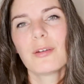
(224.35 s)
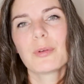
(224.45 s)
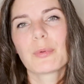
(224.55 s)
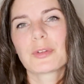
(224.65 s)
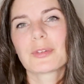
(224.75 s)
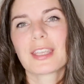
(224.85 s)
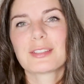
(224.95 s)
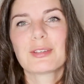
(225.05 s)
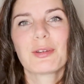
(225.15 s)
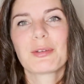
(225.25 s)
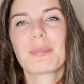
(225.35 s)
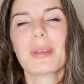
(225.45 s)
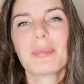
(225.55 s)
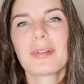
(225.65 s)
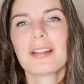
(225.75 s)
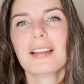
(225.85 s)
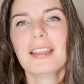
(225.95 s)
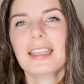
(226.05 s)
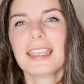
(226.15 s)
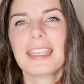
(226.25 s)
We want to get to know the people
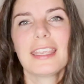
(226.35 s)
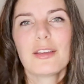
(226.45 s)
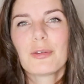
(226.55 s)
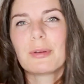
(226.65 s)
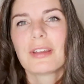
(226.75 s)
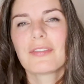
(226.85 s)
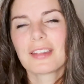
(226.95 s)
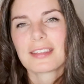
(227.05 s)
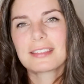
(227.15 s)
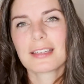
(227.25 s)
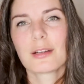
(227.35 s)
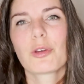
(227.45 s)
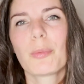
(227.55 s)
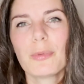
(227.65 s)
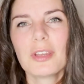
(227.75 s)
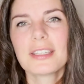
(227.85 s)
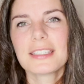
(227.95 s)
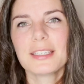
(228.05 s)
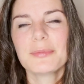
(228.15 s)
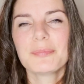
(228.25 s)
here who live in this little
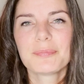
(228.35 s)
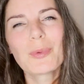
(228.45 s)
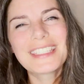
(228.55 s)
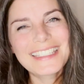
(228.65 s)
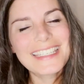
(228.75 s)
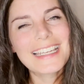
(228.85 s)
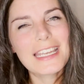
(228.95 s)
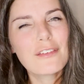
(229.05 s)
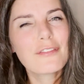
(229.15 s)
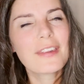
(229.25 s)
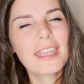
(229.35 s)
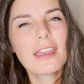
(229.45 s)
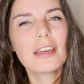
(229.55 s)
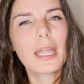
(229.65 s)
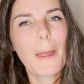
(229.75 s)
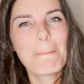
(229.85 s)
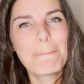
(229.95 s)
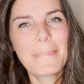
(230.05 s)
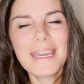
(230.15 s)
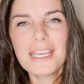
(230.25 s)
community. We did live near a
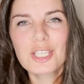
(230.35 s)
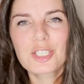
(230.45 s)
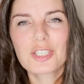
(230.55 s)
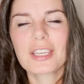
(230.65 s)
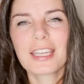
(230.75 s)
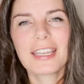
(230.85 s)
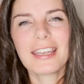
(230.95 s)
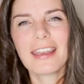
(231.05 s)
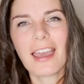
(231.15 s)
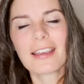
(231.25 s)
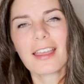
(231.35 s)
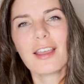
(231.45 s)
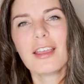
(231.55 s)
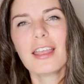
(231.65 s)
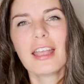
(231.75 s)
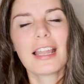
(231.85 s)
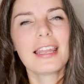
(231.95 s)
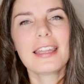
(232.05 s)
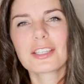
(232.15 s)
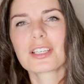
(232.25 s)
beach in Nacka,
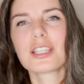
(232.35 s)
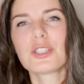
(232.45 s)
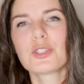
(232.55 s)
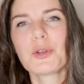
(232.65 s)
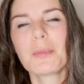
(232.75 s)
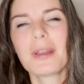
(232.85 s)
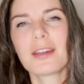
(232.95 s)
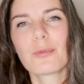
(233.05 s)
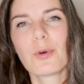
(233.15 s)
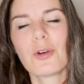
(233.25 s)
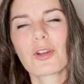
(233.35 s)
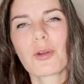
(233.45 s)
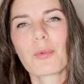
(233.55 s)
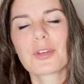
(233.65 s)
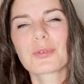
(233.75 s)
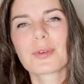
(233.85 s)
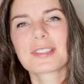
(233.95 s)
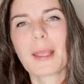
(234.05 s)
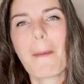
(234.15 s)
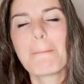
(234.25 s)
literally 2-minute walk, which
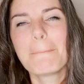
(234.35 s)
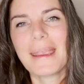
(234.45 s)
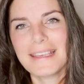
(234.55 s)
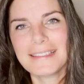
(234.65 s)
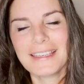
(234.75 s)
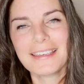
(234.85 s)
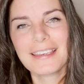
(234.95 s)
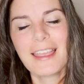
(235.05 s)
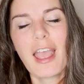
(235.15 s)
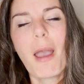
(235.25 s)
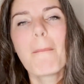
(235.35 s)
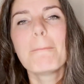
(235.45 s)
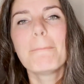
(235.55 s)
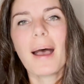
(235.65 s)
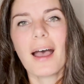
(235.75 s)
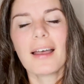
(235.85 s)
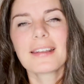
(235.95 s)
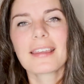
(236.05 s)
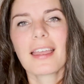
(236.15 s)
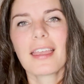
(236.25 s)
was amazing.
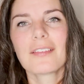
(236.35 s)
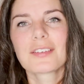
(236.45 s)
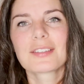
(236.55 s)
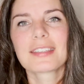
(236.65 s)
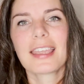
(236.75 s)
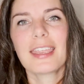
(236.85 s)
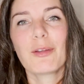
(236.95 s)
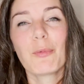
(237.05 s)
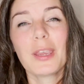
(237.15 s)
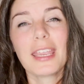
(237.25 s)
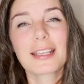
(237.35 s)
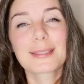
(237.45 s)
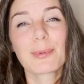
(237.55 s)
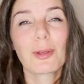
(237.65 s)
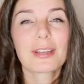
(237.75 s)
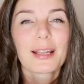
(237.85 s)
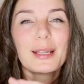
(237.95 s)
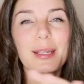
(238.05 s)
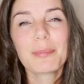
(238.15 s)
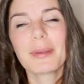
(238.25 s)
But I have to say, we explored a
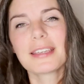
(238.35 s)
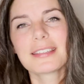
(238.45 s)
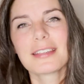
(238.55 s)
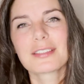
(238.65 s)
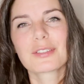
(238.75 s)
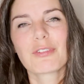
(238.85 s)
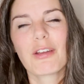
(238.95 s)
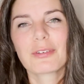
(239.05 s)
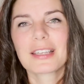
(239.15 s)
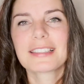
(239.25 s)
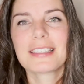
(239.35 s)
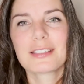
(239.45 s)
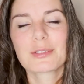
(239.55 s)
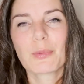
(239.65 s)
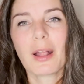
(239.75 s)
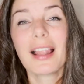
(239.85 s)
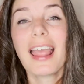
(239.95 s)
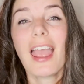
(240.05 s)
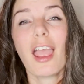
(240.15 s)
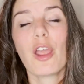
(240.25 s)
little bit the surroundings here as well.
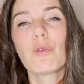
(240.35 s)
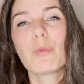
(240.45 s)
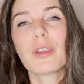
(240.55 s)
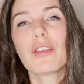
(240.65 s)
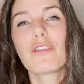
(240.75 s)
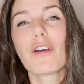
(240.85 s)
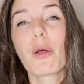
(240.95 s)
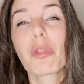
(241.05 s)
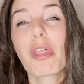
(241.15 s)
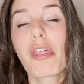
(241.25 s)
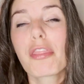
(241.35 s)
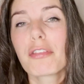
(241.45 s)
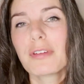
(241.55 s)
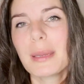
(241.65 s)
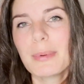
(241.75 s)
And we found 3